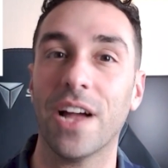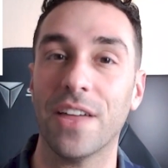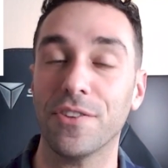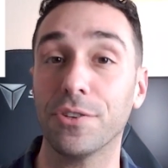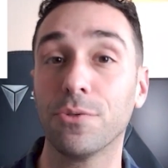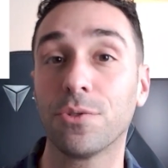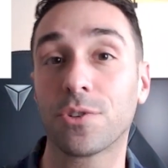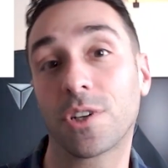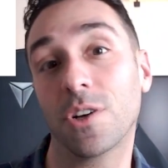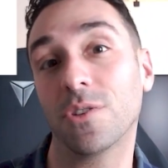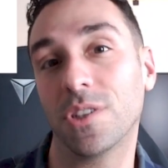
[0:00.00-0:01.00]
and the user
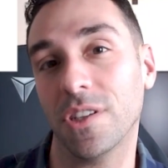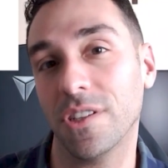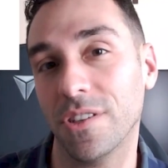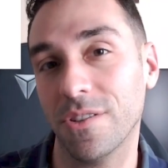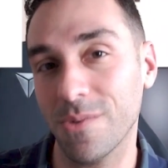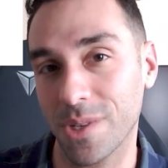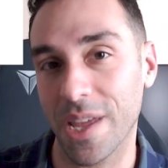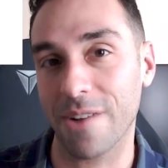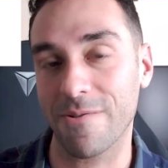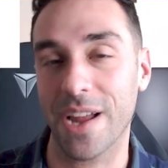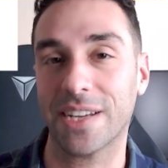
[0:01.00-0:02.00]
goes to use
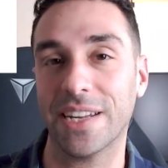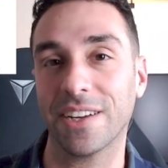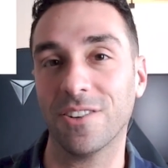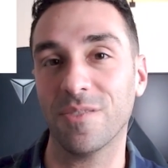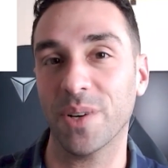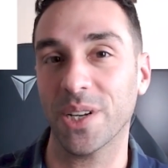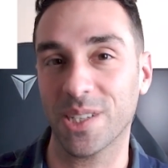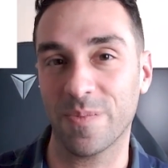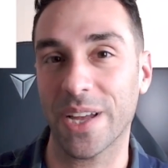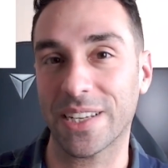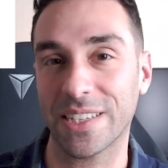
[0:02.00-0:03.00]
that rectangle but
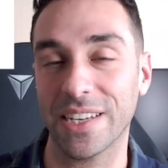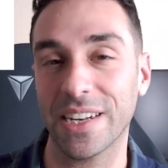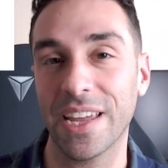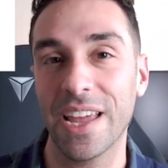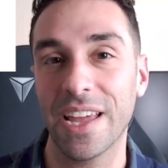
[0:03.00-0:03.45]
expects it